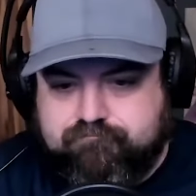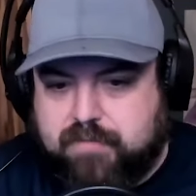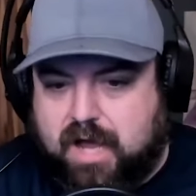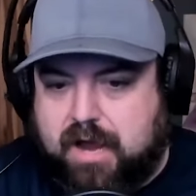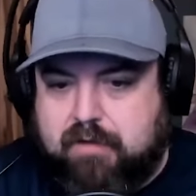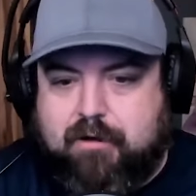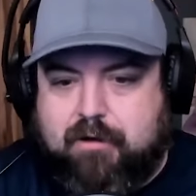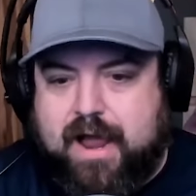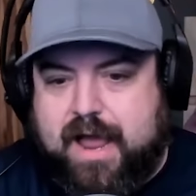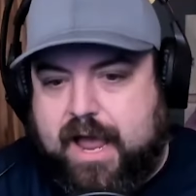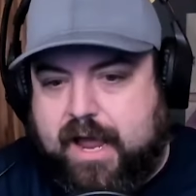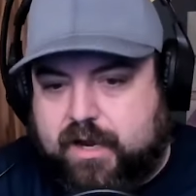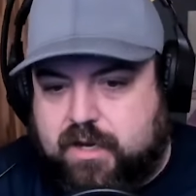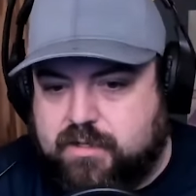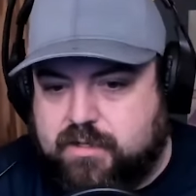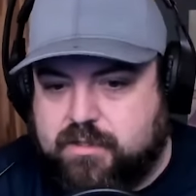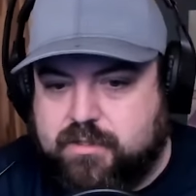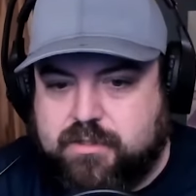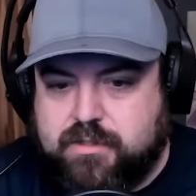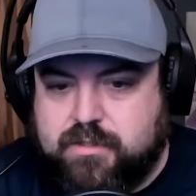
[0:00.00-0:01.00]
Iraq,
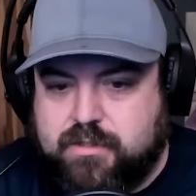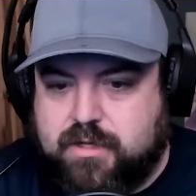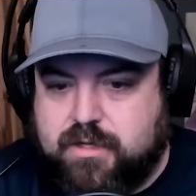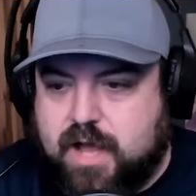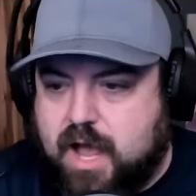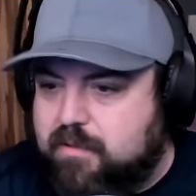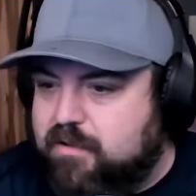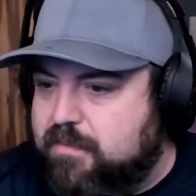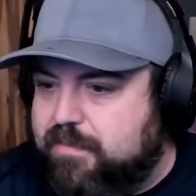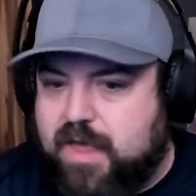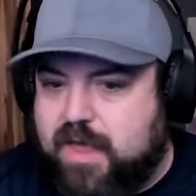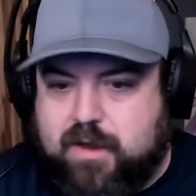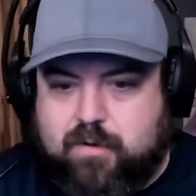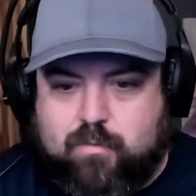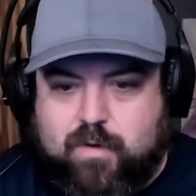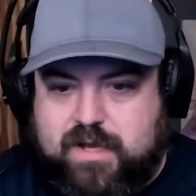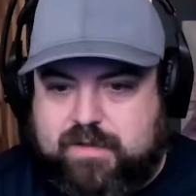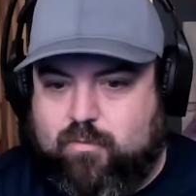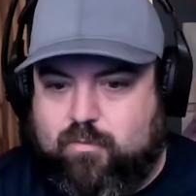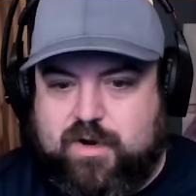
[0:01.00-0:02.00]
I'm going to be like,
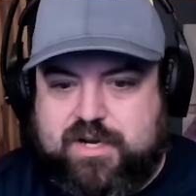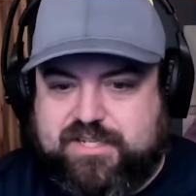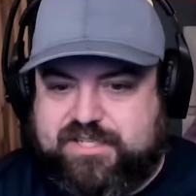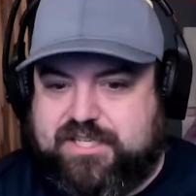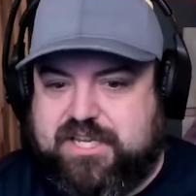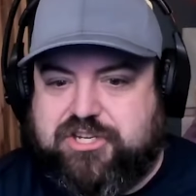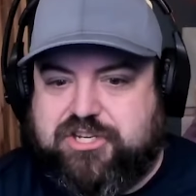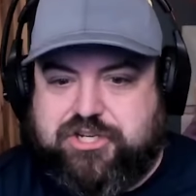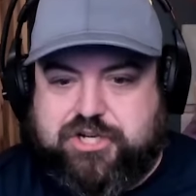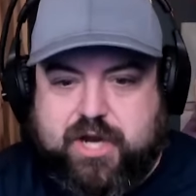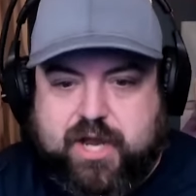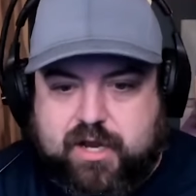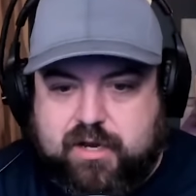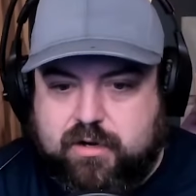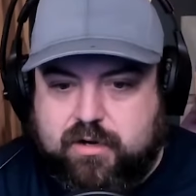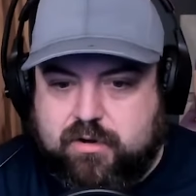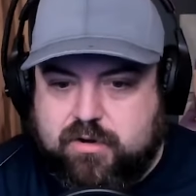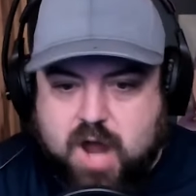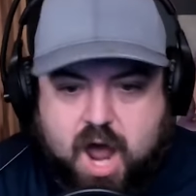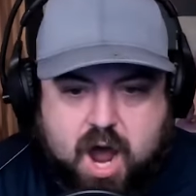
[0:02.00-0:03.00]
what? What is this shit?
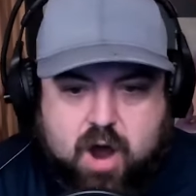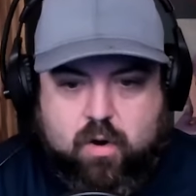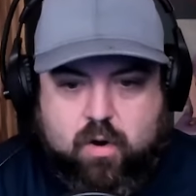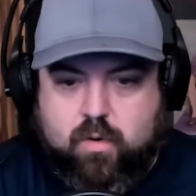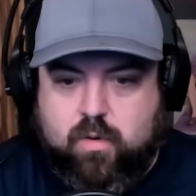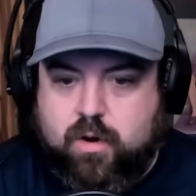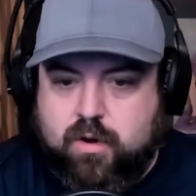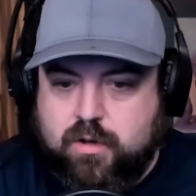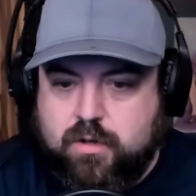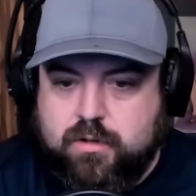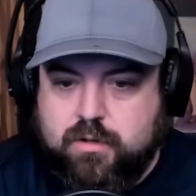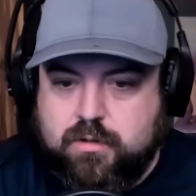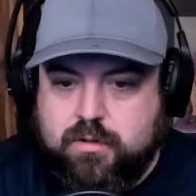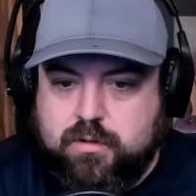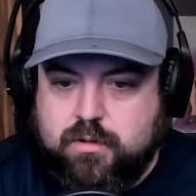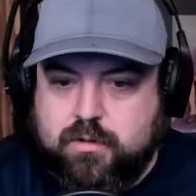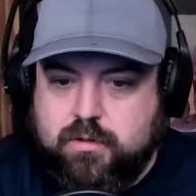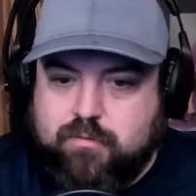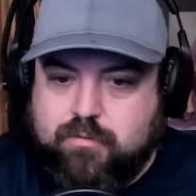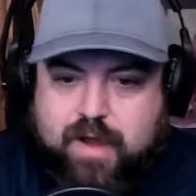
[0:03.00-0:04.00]
No.
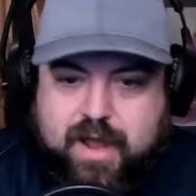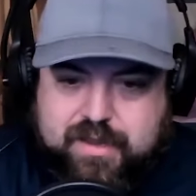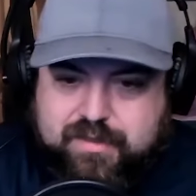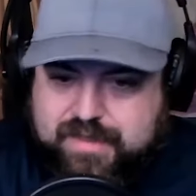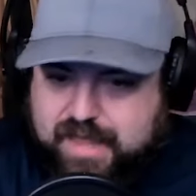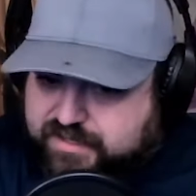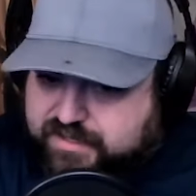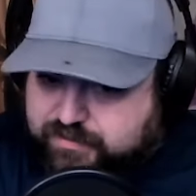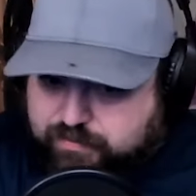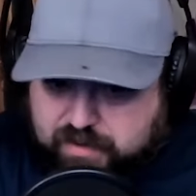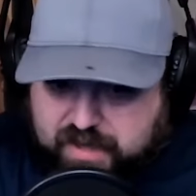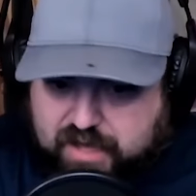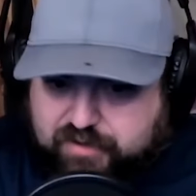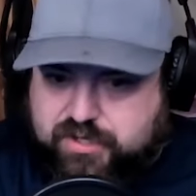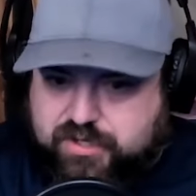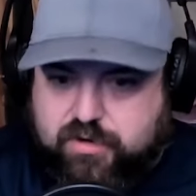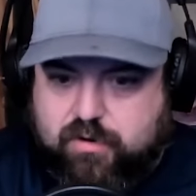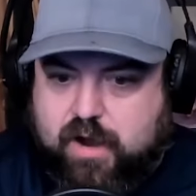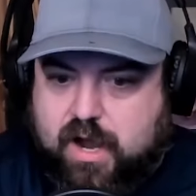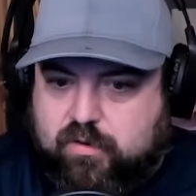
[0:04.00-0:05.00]
Right? That's what I'll
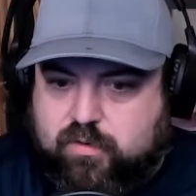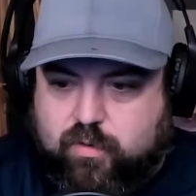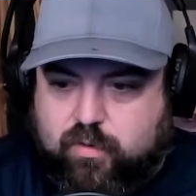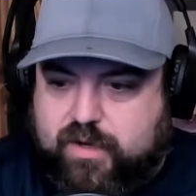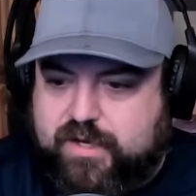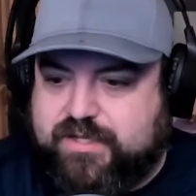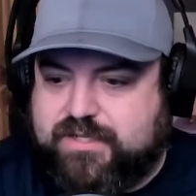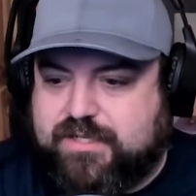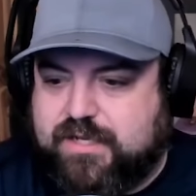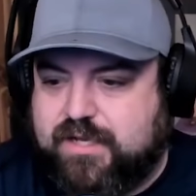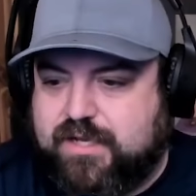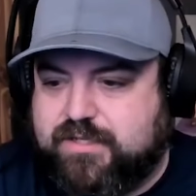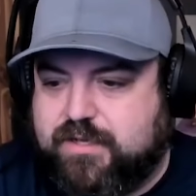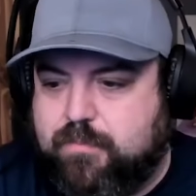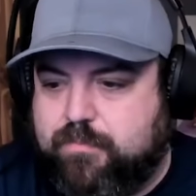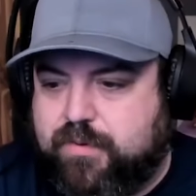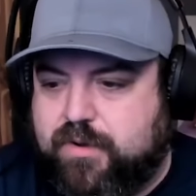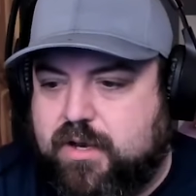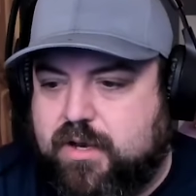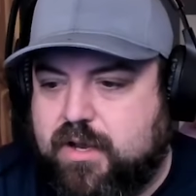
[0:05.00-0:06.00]
do. I'll criticize
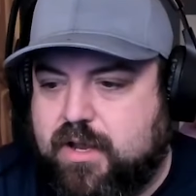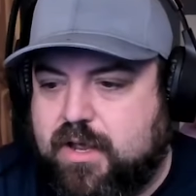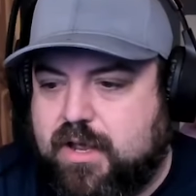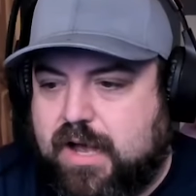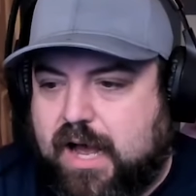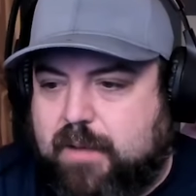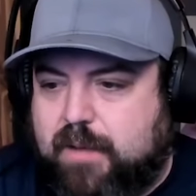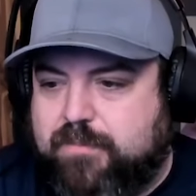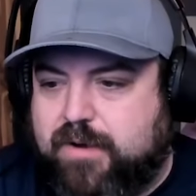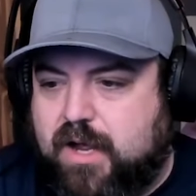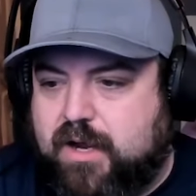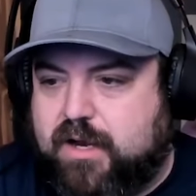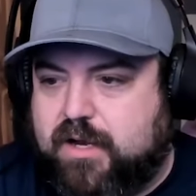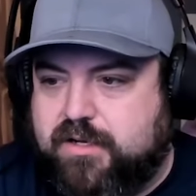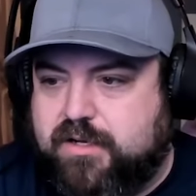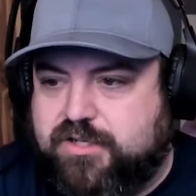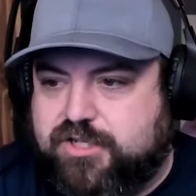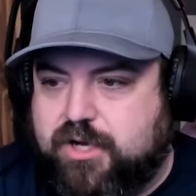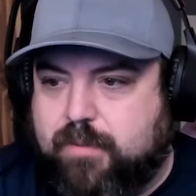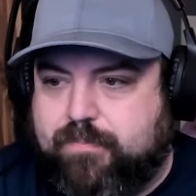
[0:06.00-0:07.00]
it. But I'm not going
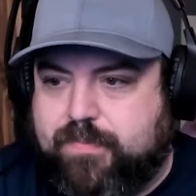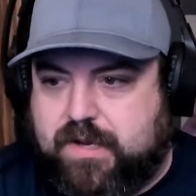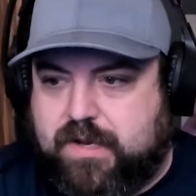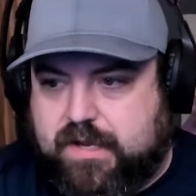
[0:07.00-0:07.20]
to jump the